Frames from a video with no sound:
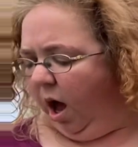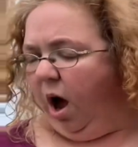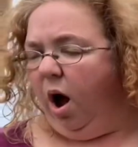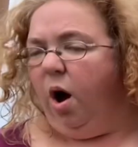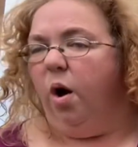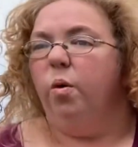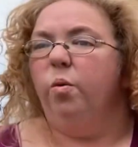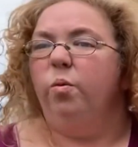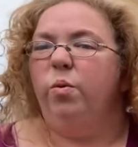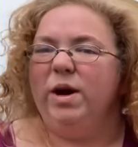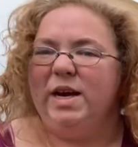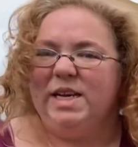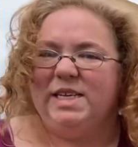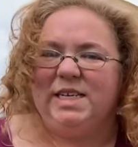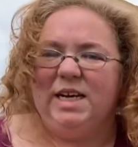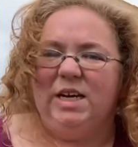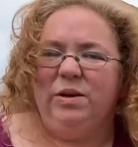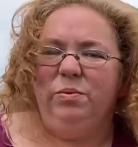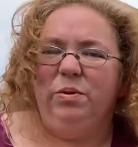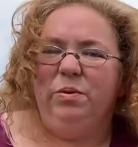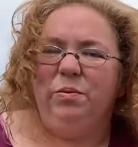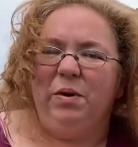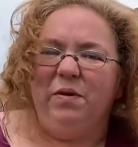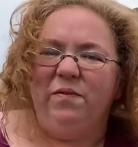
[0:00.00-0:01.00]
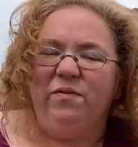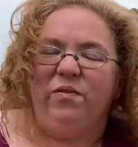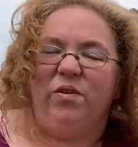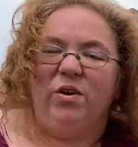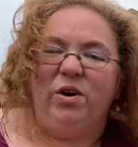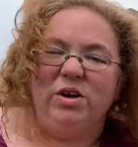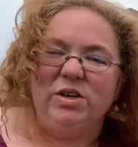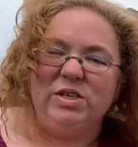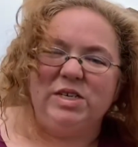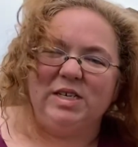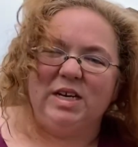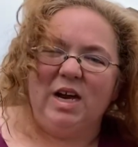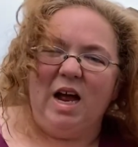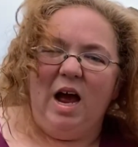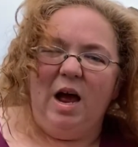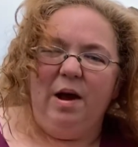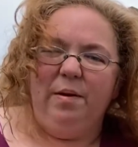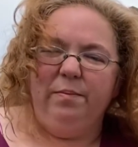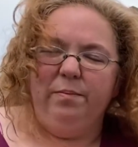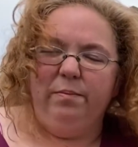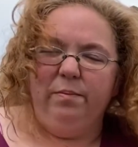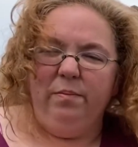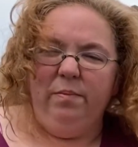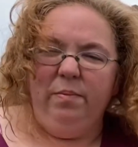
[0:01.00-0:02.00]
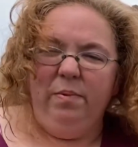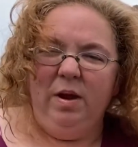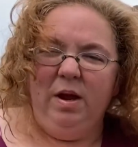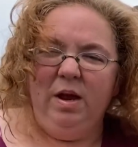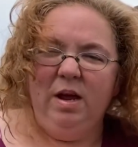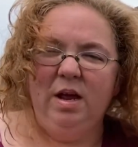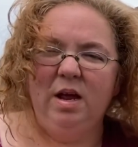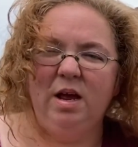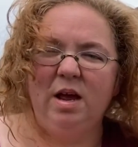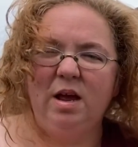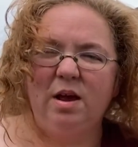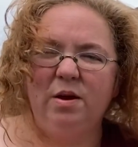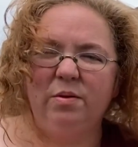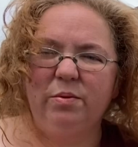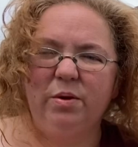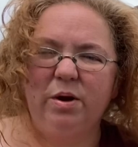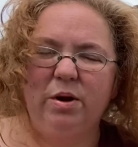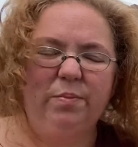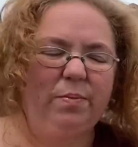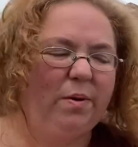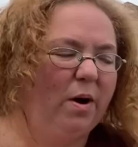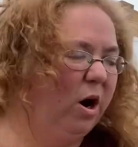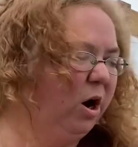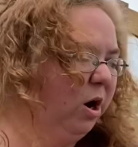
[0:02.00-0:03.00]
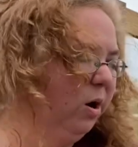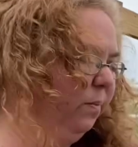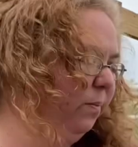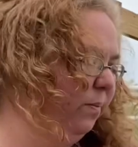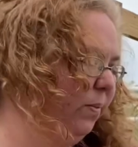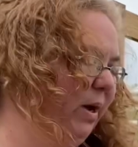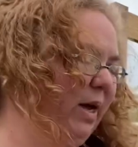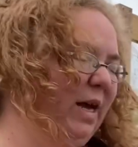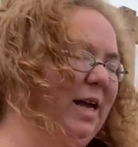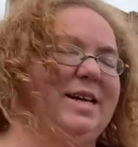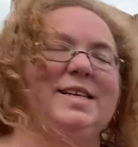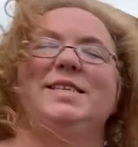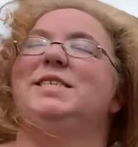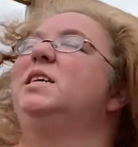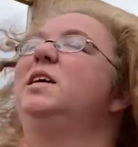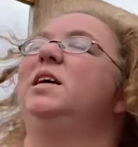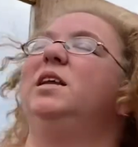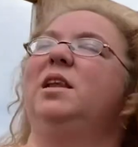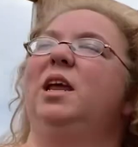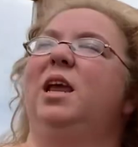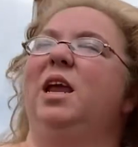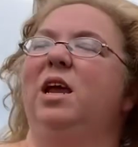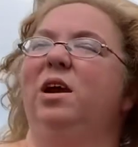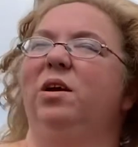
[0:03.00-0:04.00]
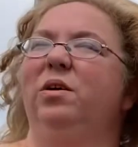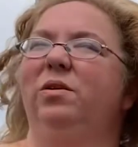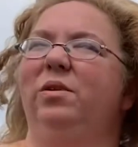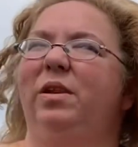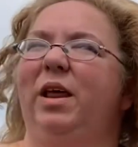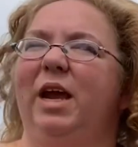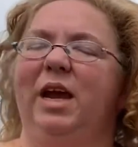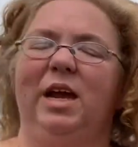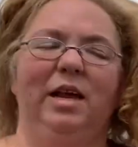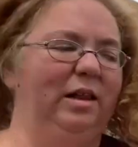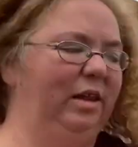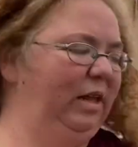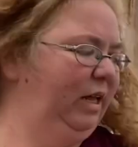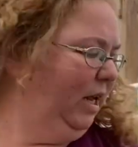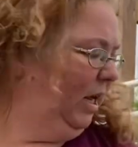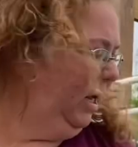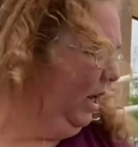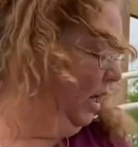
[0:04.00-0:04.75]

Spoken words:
We did when we first got rhubarb, but here lately